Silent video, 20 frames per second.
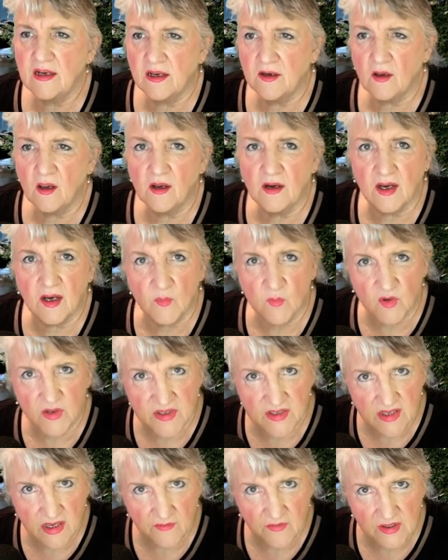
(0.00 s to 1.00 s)
And on April
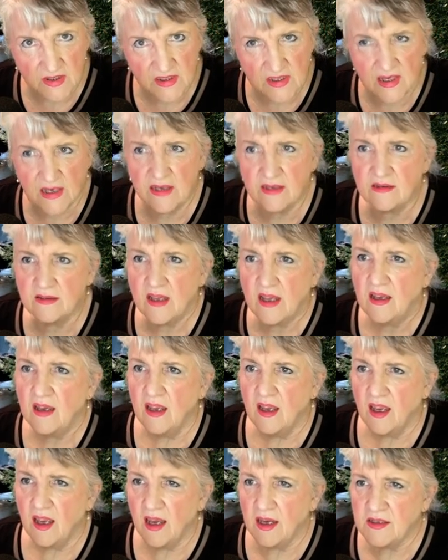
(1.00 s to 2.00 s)
17,
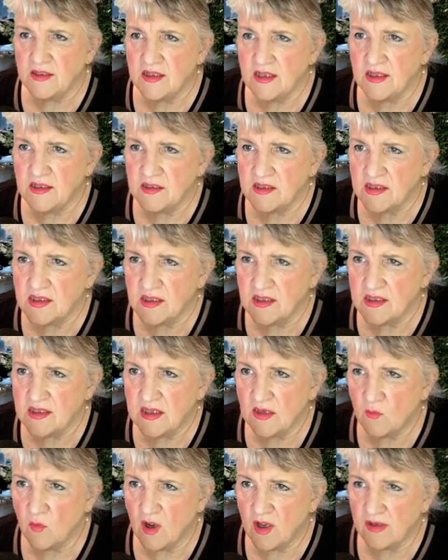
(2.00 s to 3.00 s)

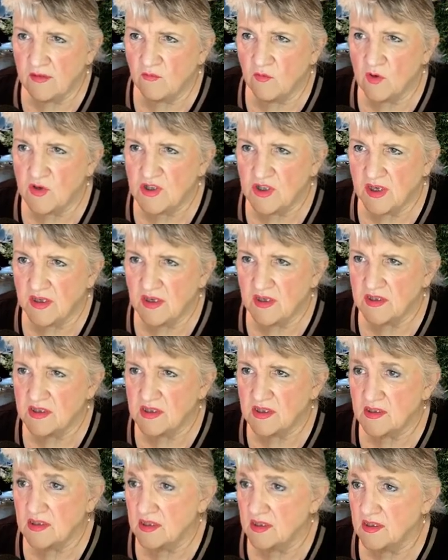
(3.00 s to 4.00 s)
1861,
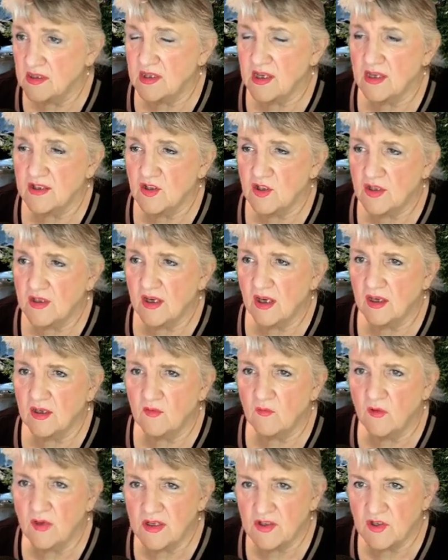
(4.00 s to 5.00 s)
Virginia's secession
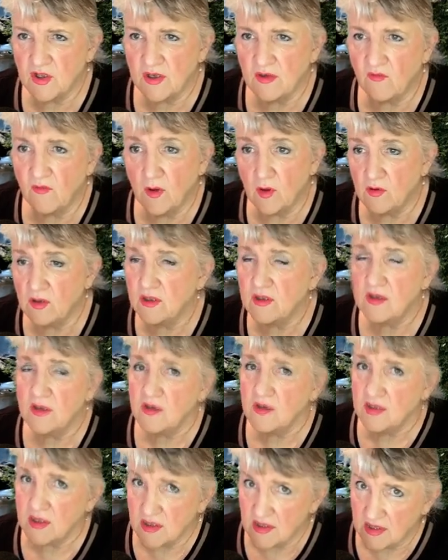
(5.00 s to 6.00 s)
convention voted
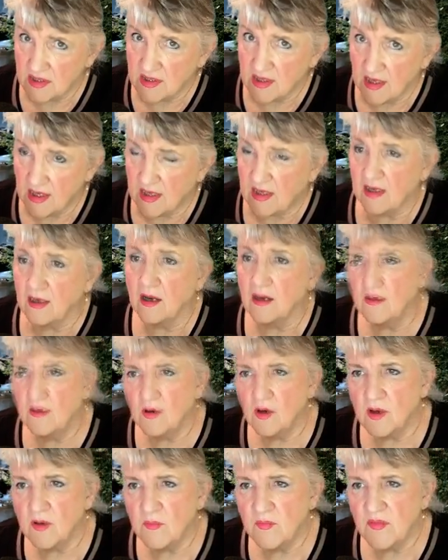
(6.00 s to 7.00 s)
to secede
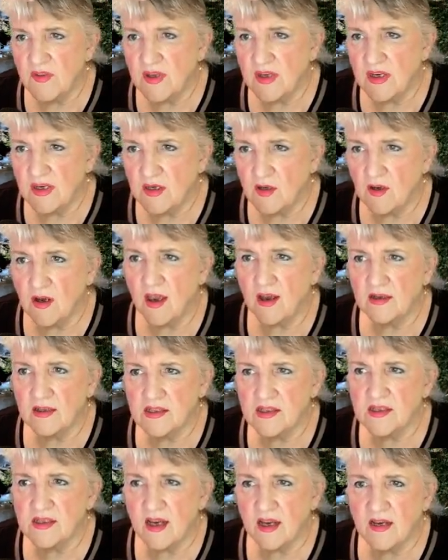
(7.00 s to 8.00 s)
from the
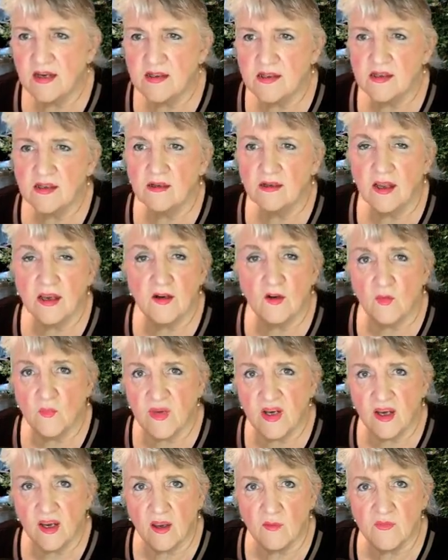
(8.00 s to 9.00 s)
United States, later
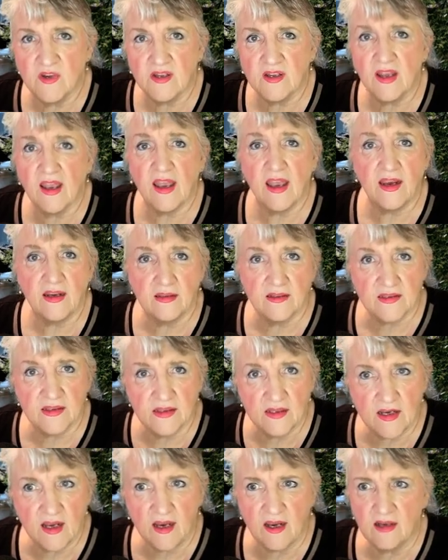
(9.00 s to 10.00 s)
becoming the eighth
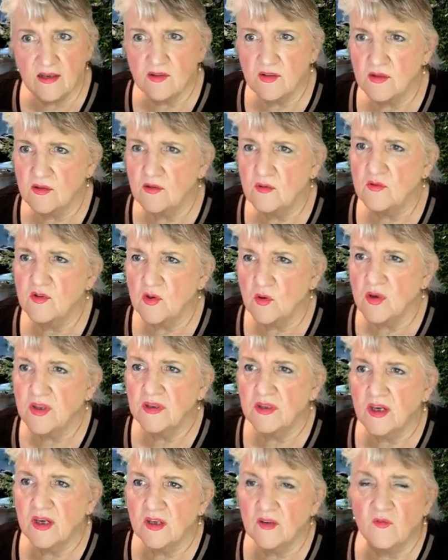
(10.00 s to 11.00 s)
state to
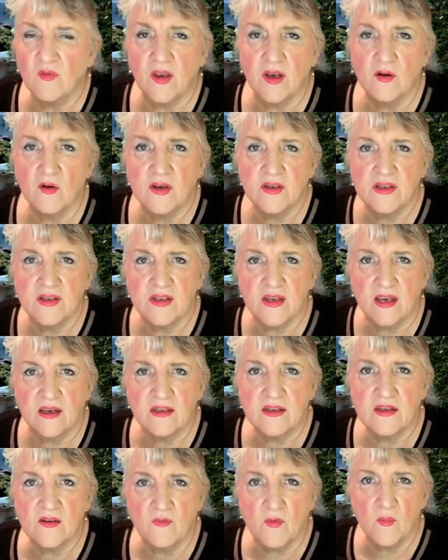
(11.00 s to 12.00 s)
join the Confederate
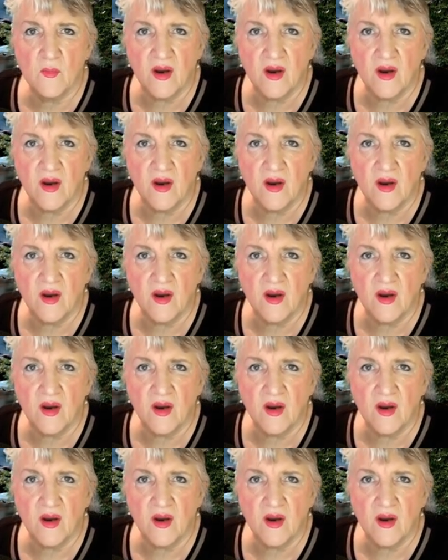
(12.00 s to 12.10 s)
States of